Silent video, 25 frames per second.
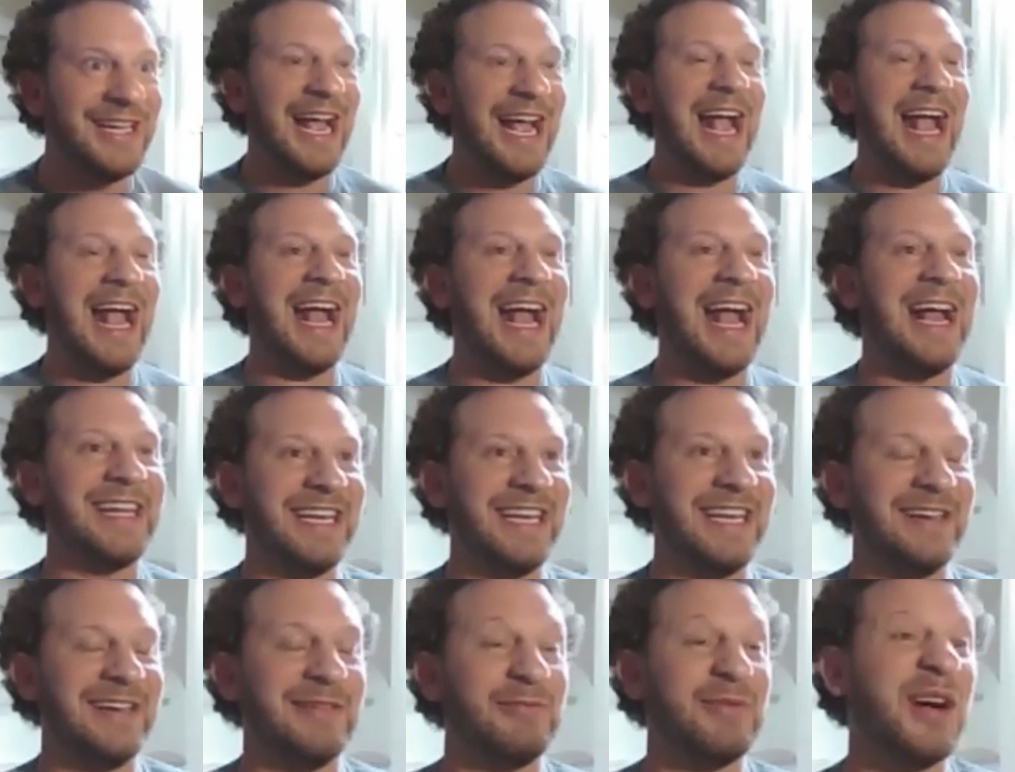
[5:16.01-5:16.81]
add
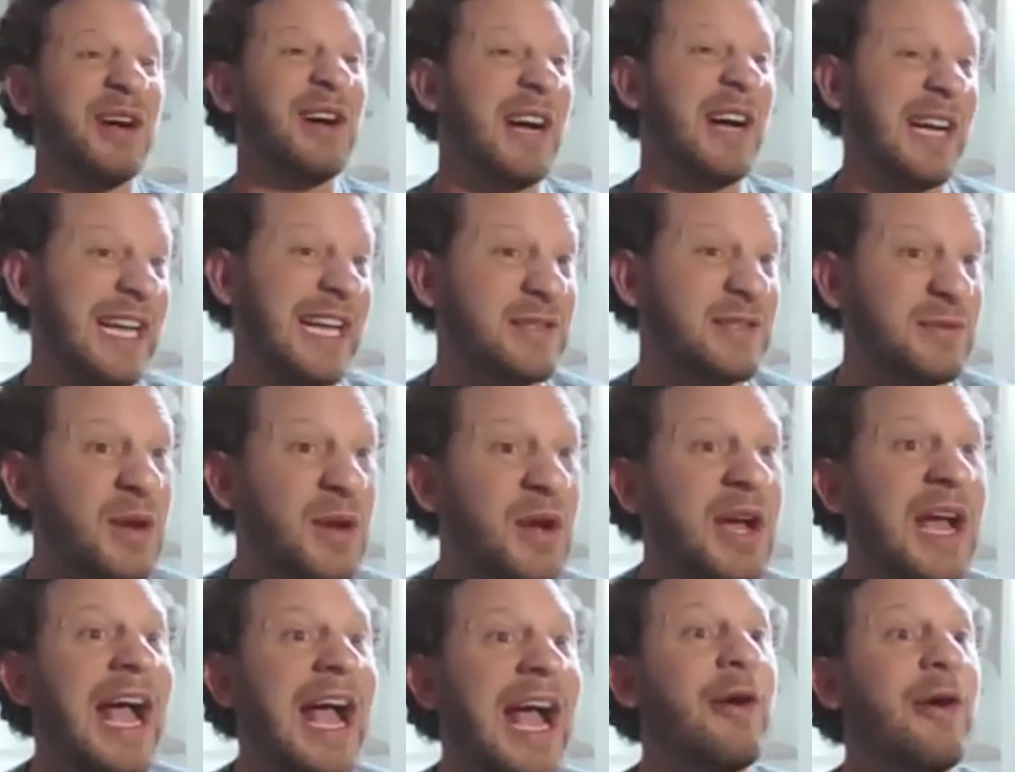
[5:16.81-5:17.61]
in, well, I guess
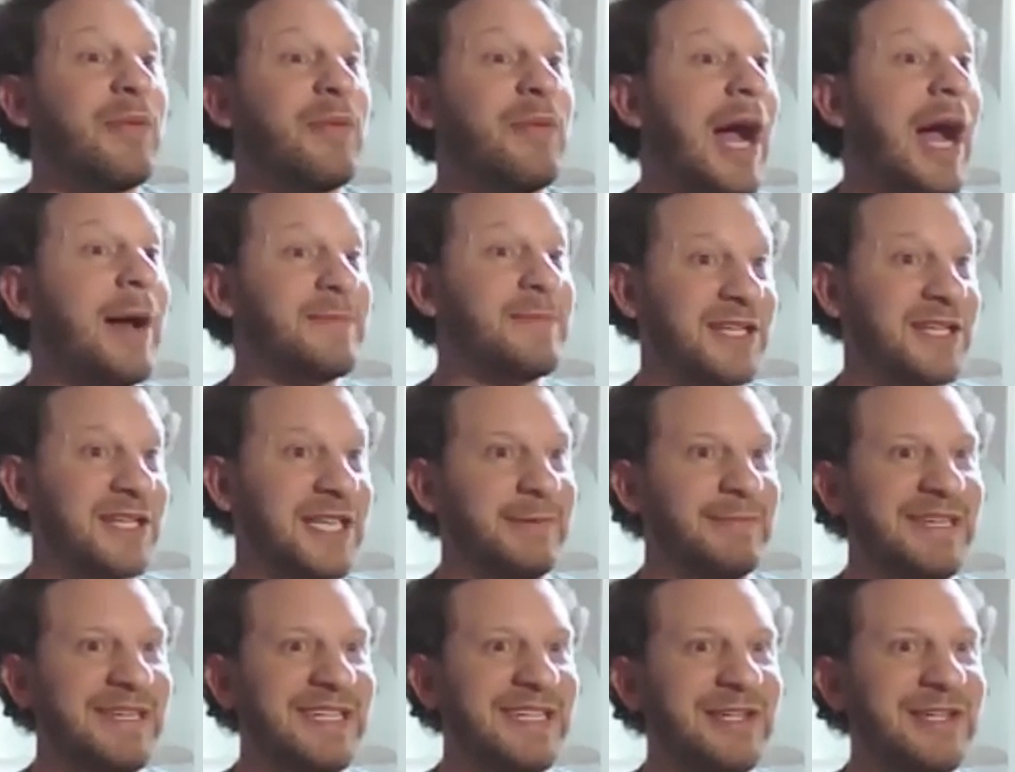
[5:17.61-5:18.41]
how Rob's going
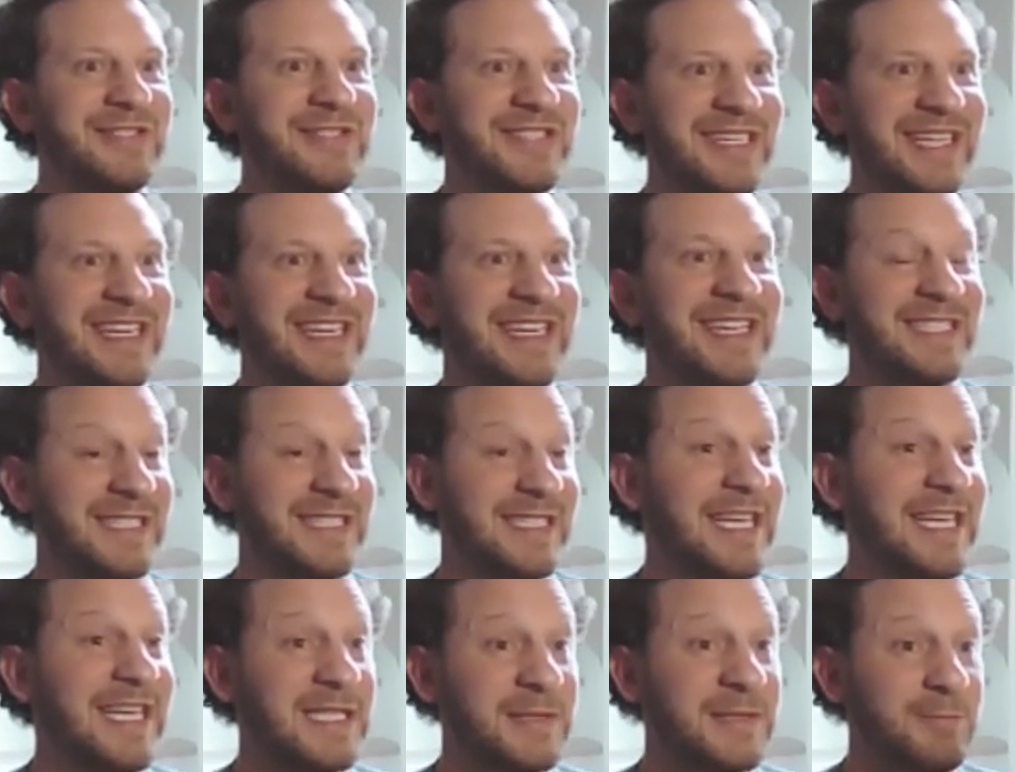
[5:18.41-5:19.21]
to be using it
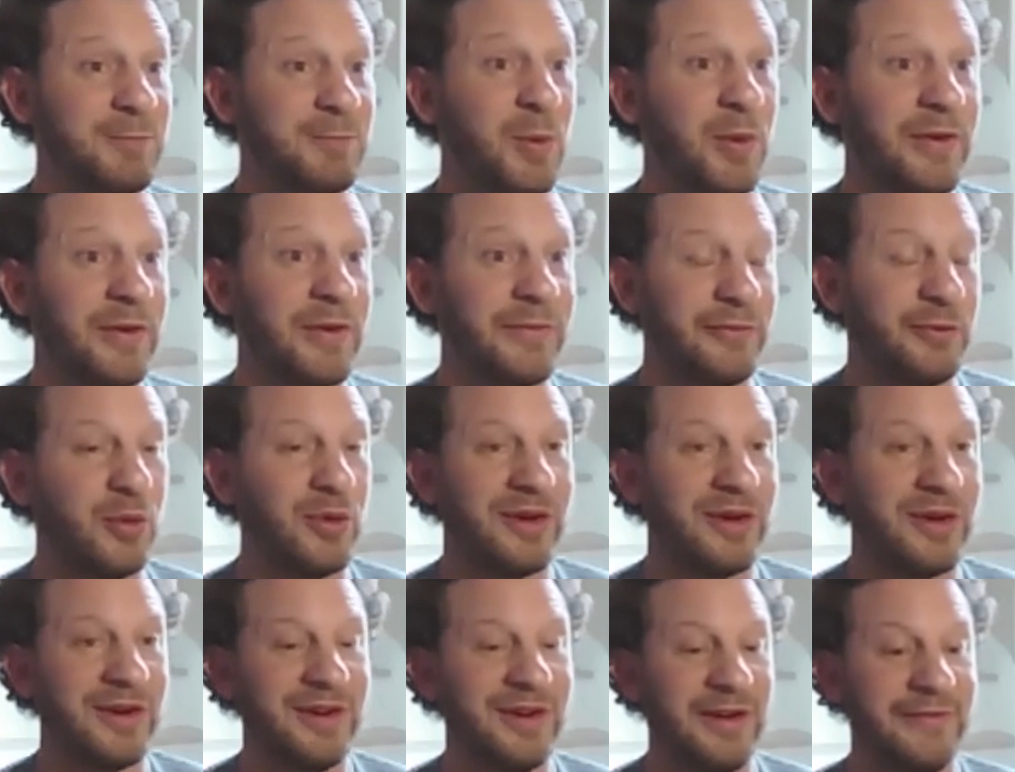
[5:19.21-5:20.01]
is more
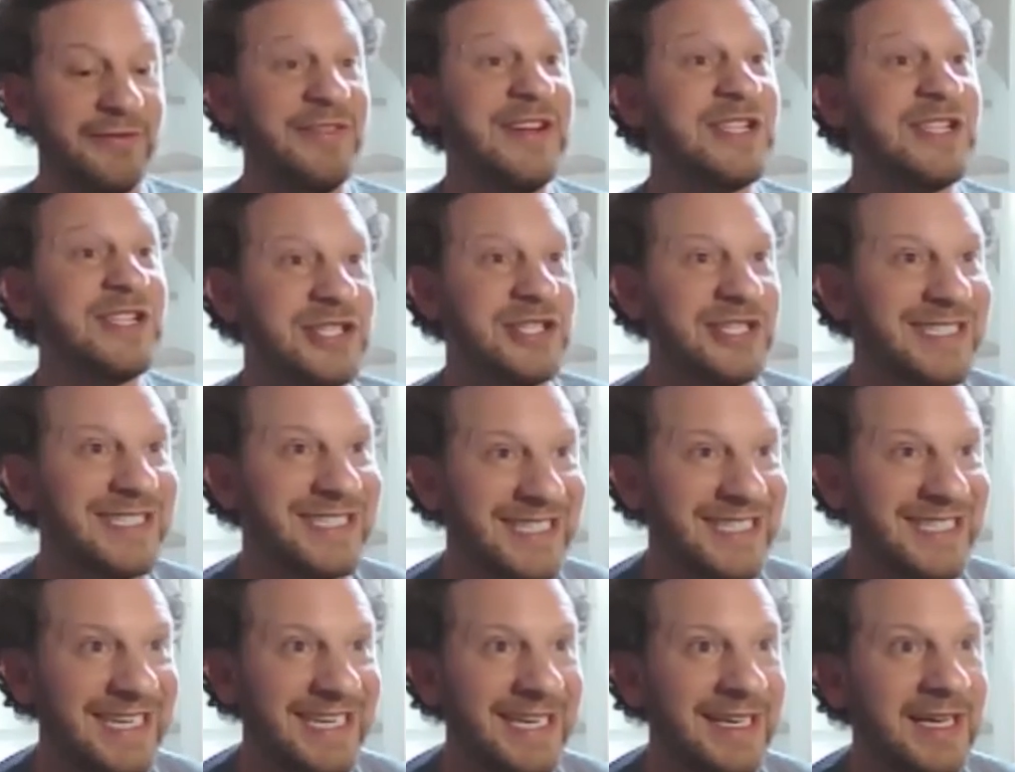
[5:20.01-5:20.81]
for
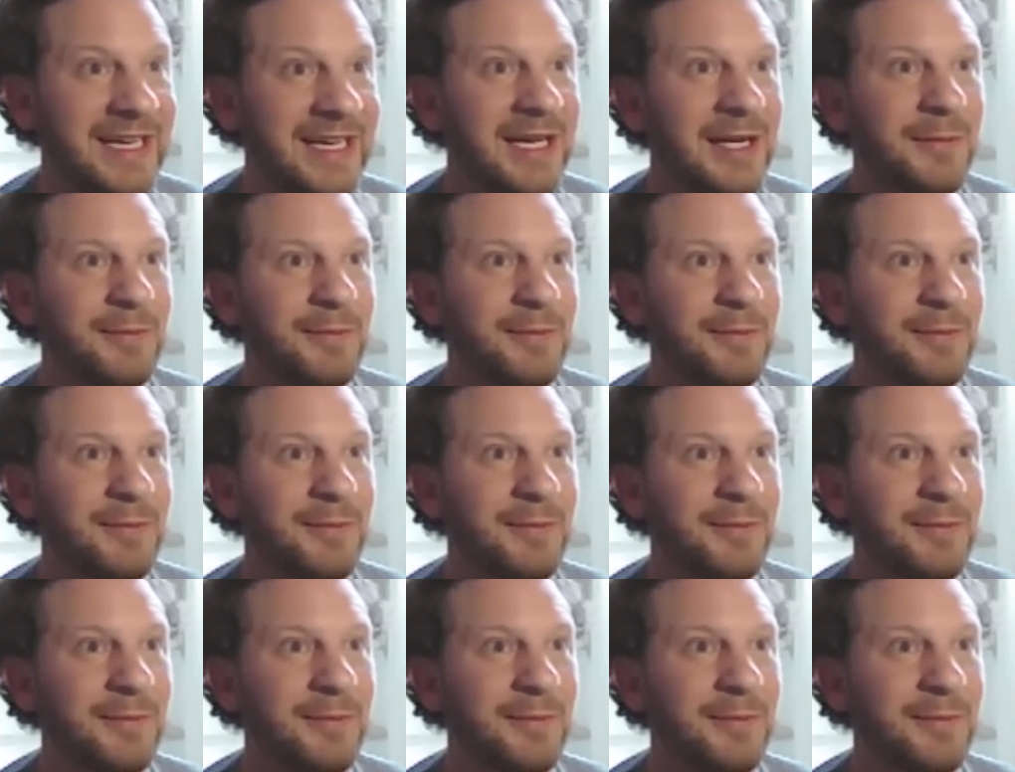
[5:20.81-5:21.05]
efficiency.